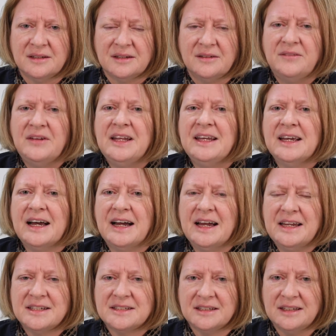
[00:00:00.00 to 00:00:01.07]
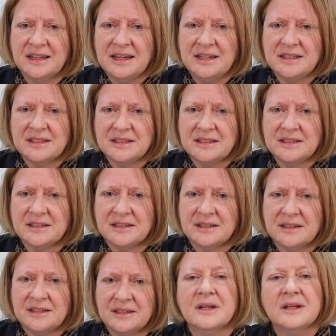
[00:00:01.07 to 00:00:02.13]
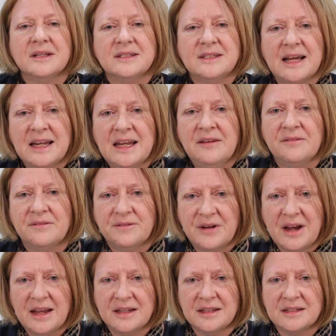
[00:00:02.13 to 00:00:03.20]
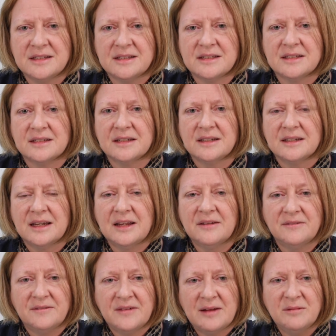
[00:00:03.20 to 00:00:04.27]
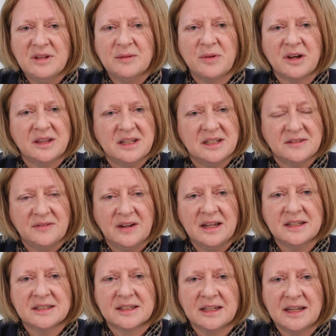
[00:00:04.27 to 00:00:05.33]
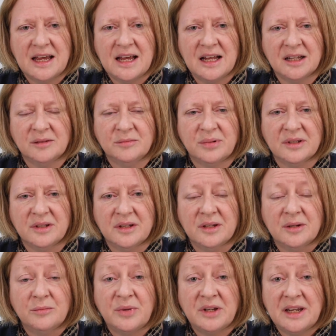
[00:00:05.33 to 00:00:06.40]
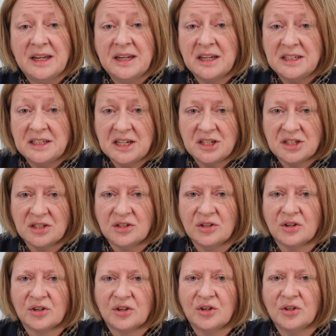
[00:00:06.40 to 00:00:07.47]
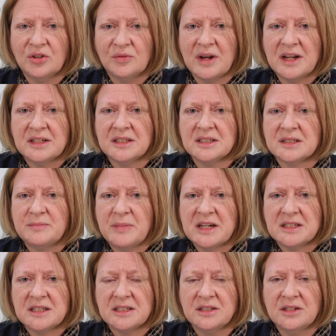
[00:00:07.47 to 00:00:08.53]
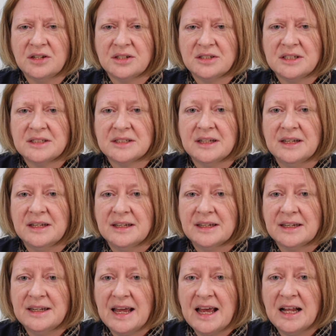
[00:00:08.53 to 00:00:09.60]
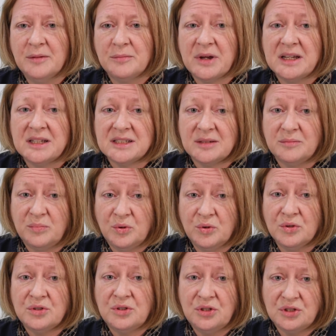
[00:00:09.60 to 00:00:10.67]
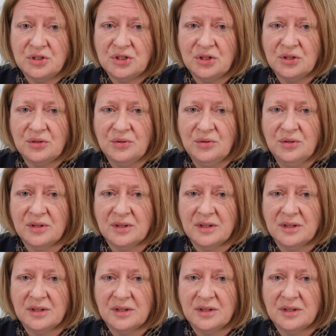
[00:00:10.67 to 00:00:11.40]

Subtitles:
Feeling isolated, telling friends and family about these feelings can help. But in addition, our colorectal specialist nurses can help and support you too,